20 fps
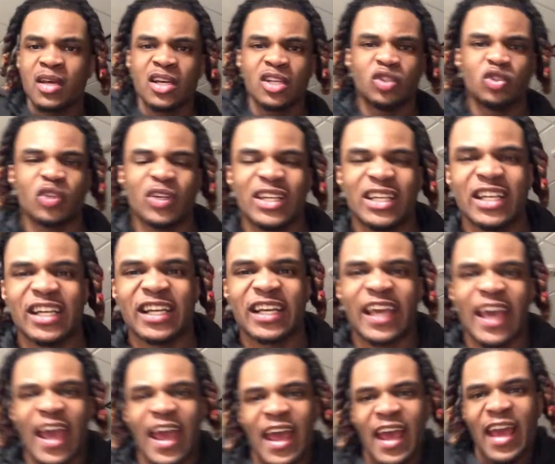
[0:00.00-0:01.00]
Join the
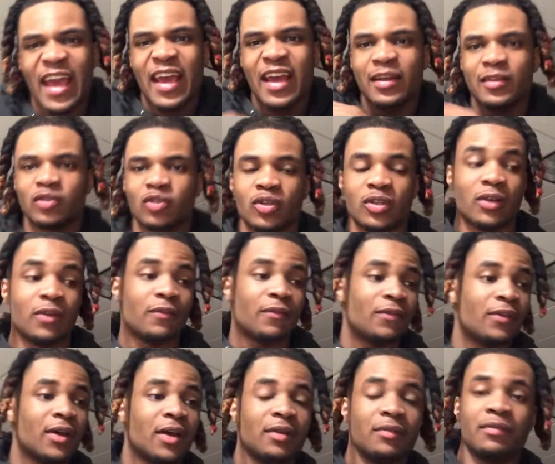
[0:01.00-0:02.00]
gang. Join the
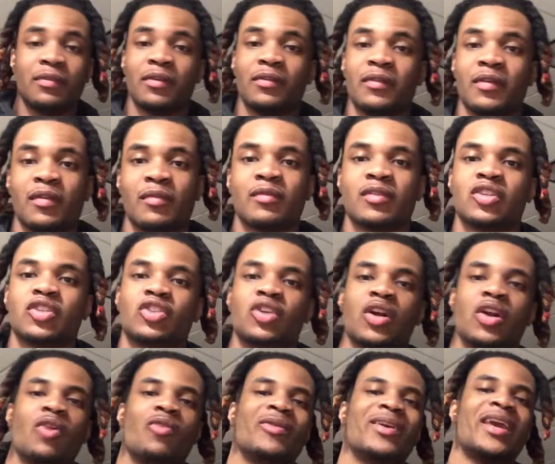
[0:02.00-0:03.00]
family for the video. And start
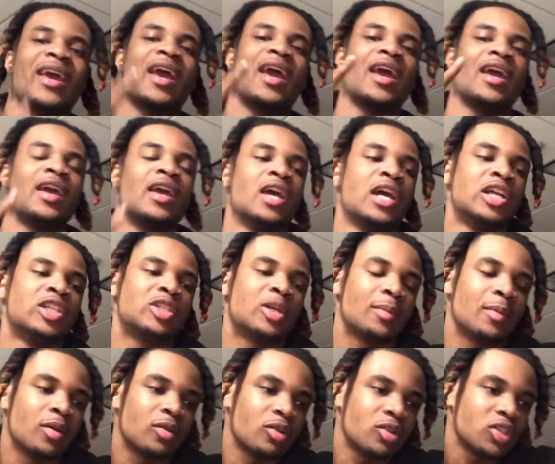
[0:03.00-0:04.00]
on gang. Turn
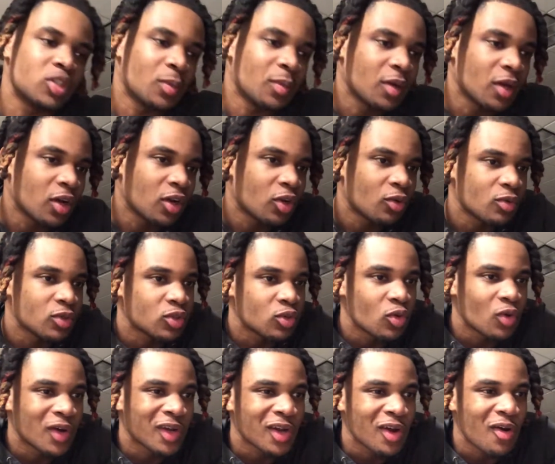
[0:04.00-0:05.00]
me up, don't turn me down. I know what's
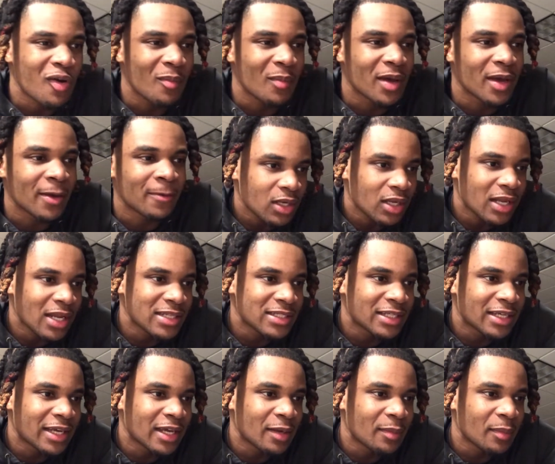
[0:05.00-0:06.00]
going on, man. Let's
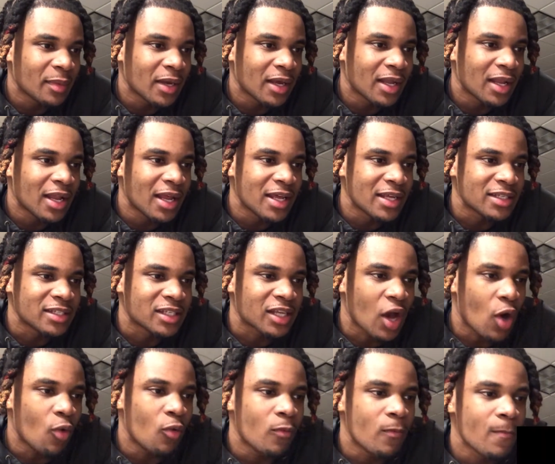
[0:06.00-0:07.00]
get it, man. Let's
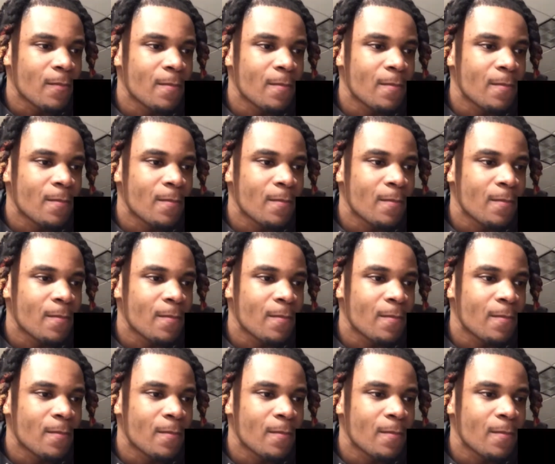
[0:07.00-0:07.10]
go.